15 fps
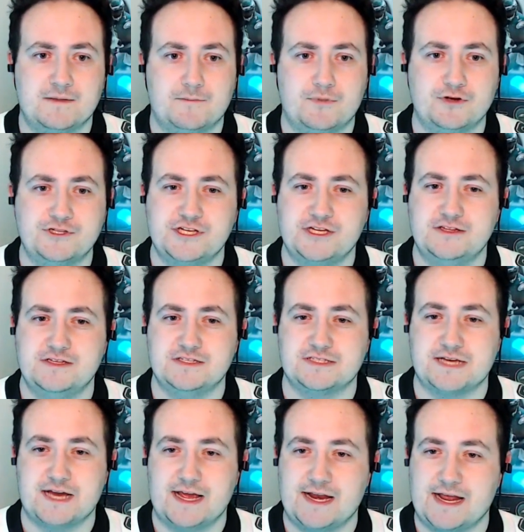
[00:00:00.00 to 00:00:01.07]
pushing the
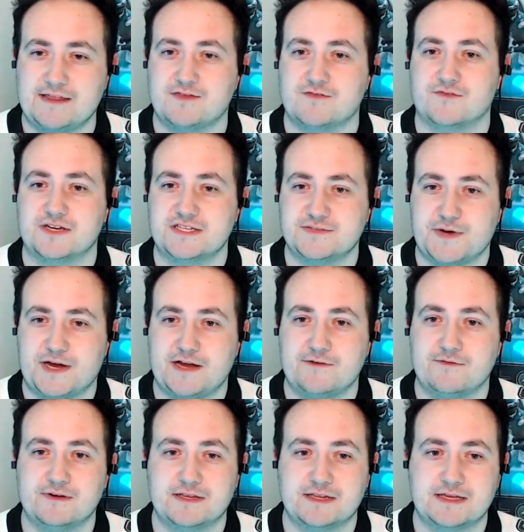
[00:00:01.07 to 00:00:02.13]
tight end three spot
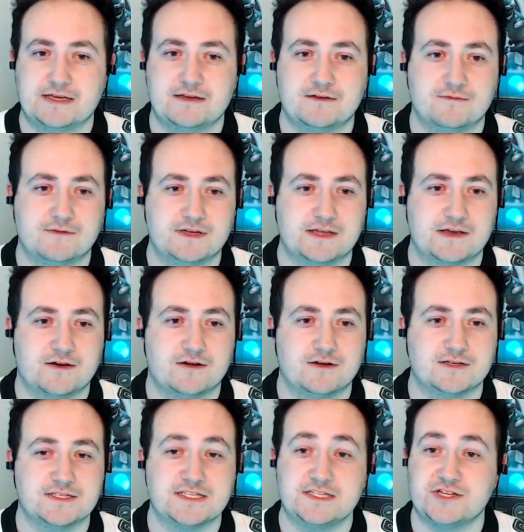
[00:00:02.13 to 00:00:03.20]
really, really
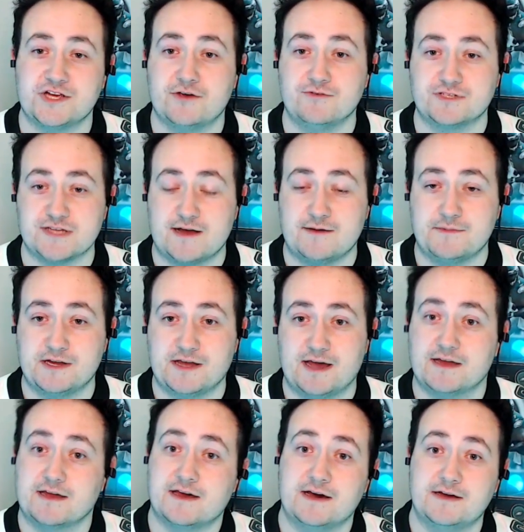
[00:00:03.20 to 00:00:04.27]
hard. CJ Uzomah
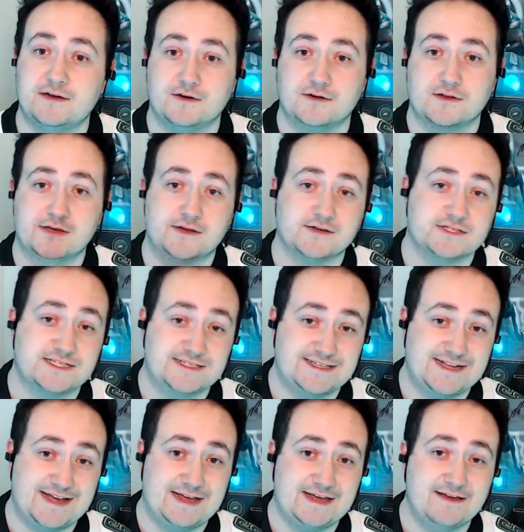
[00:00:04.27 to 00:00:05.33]
got cut earlier
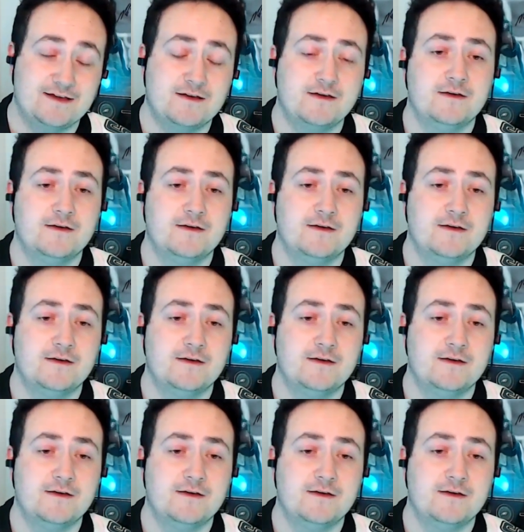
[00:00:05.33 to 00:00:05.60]
today.